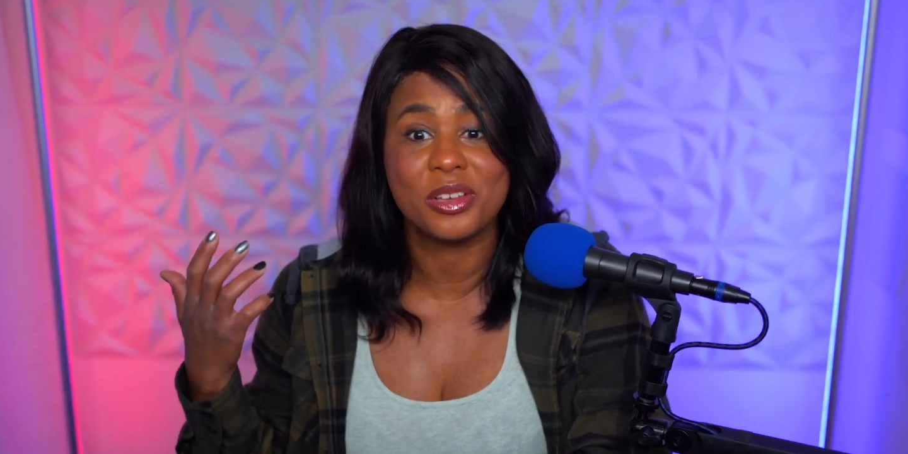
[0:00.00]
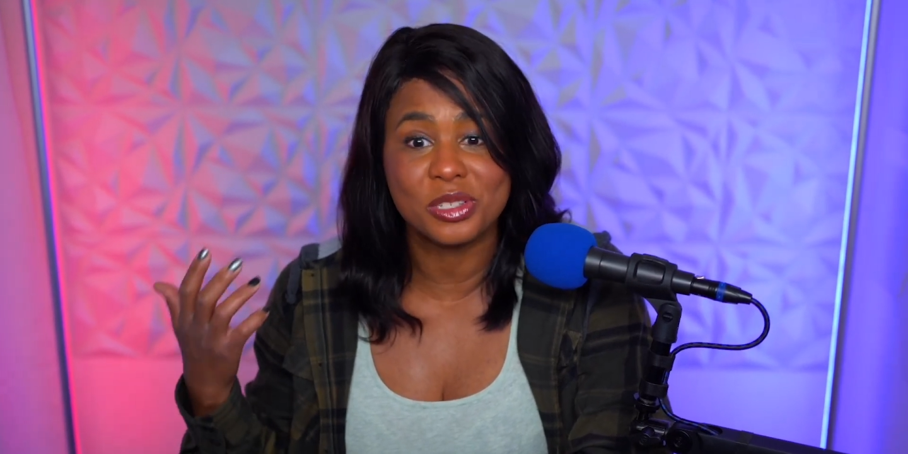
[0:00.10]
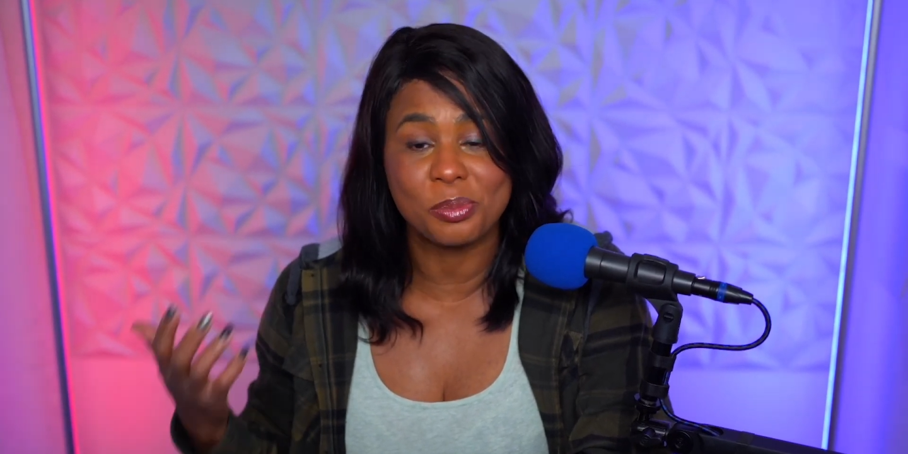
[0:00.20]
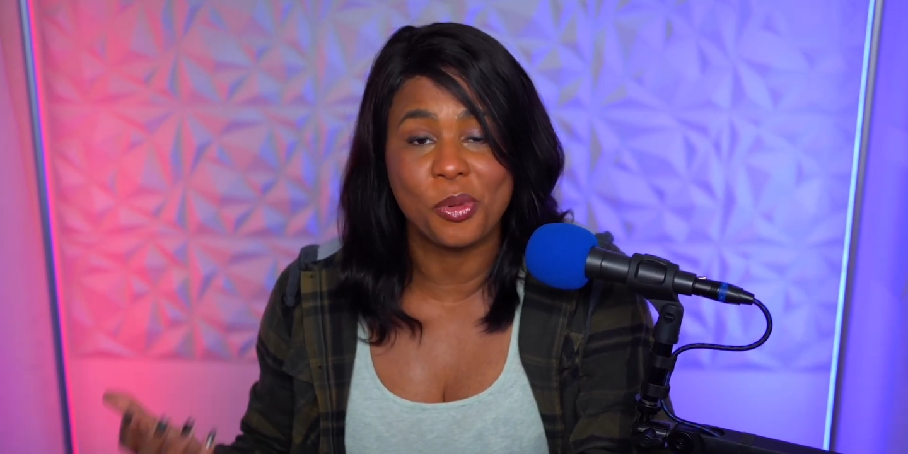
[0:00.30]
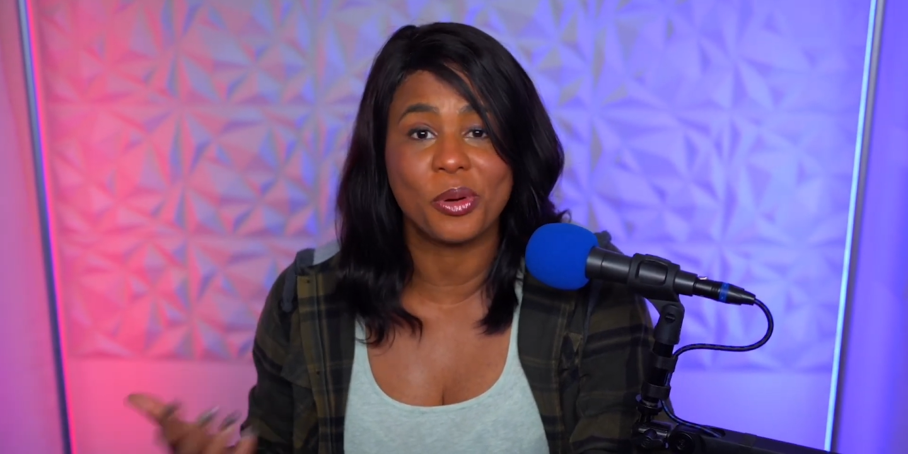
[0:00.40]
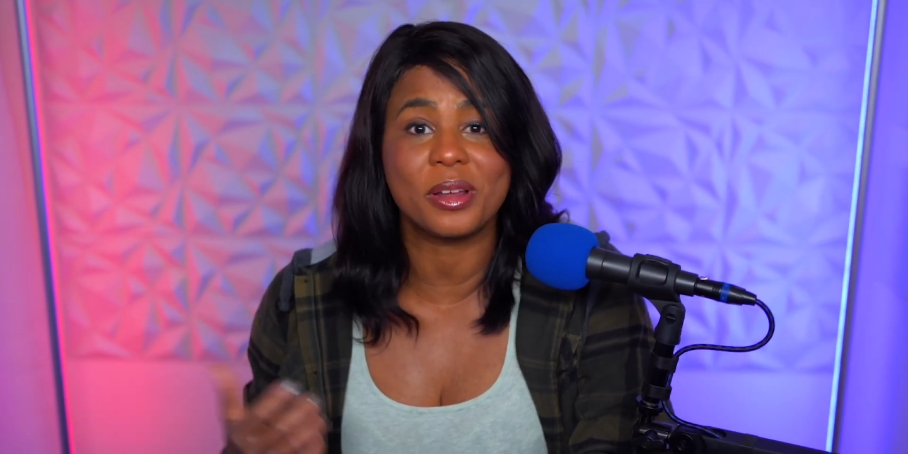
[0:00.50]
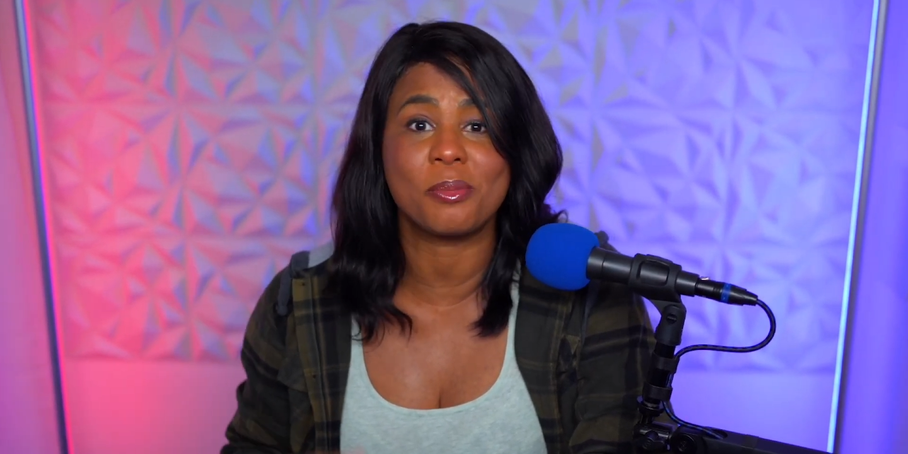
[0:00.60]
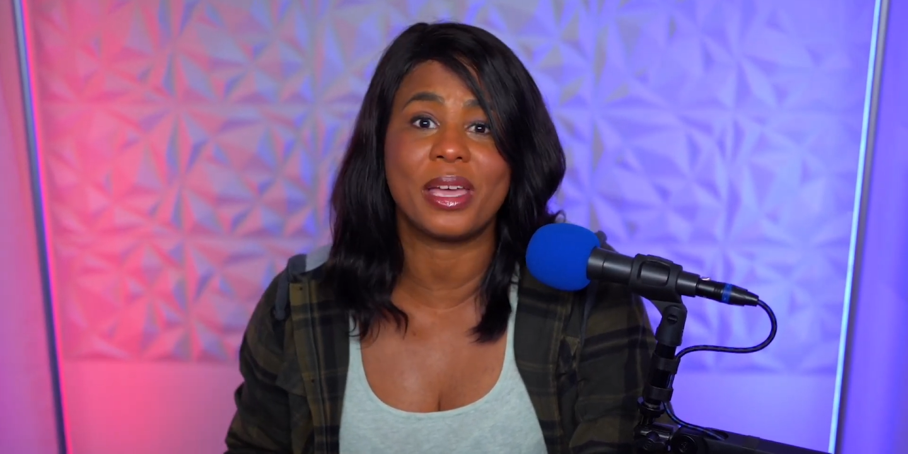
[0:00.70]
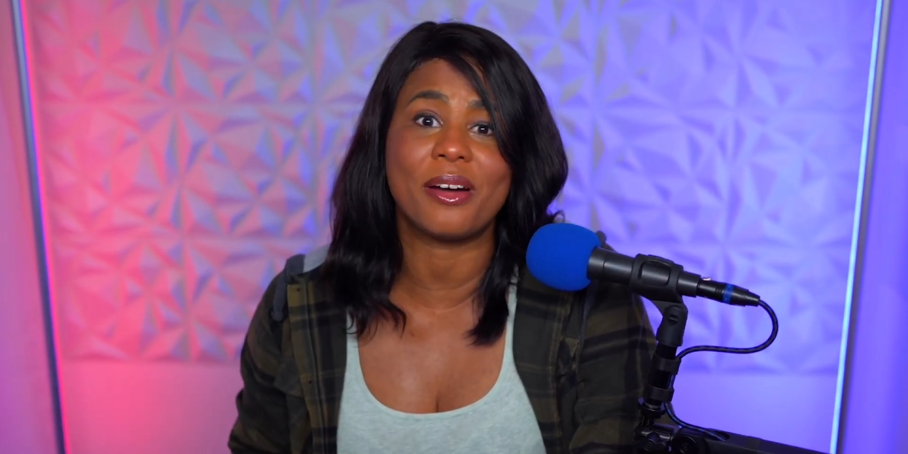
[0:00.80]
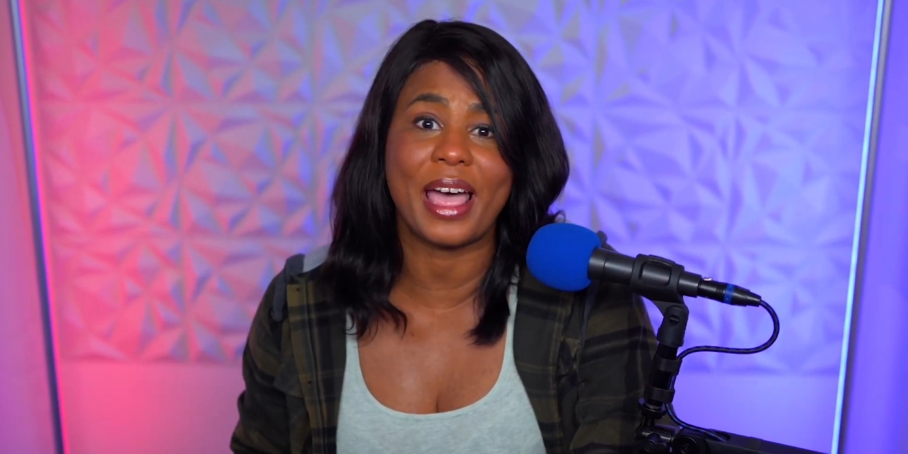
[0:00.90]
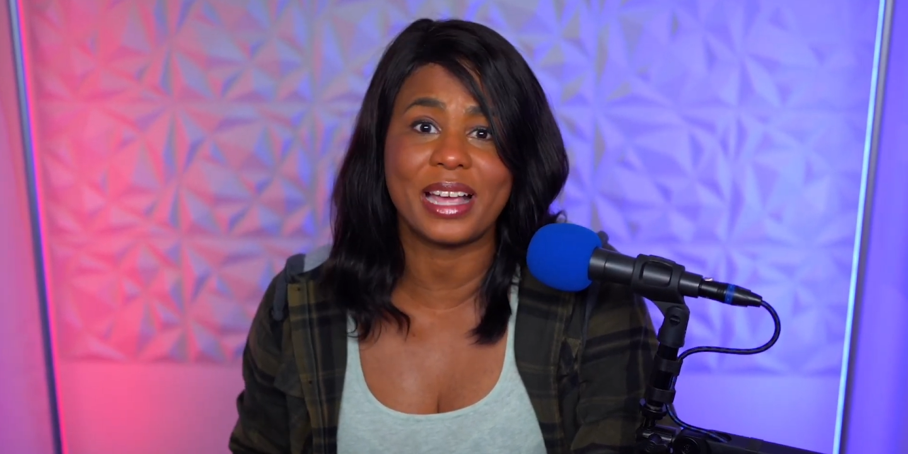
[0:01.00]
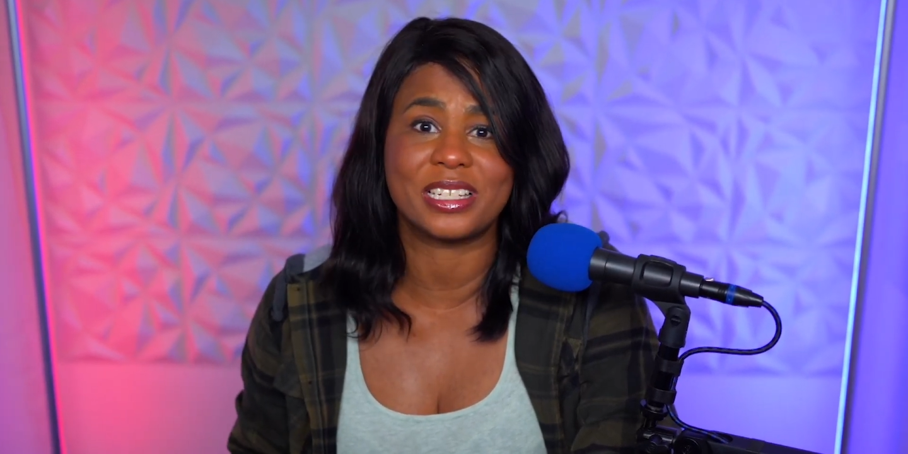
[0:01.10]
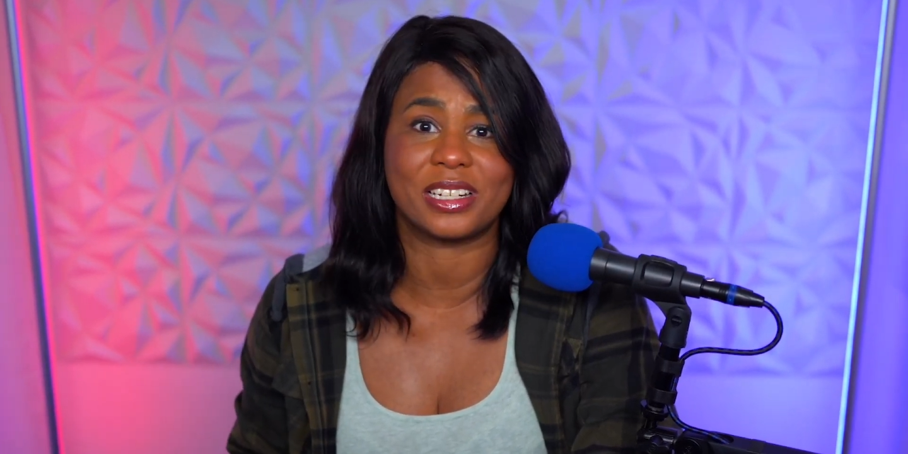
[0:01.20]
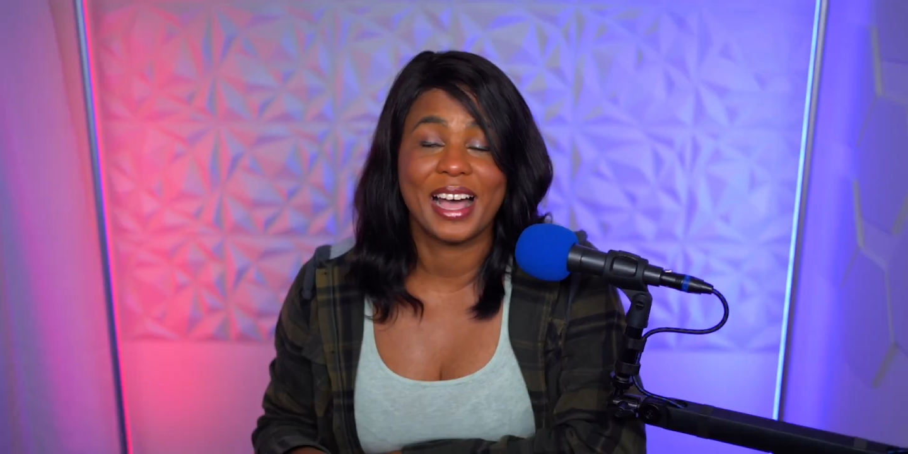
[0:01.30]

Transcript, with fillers: Supporting Male Actor.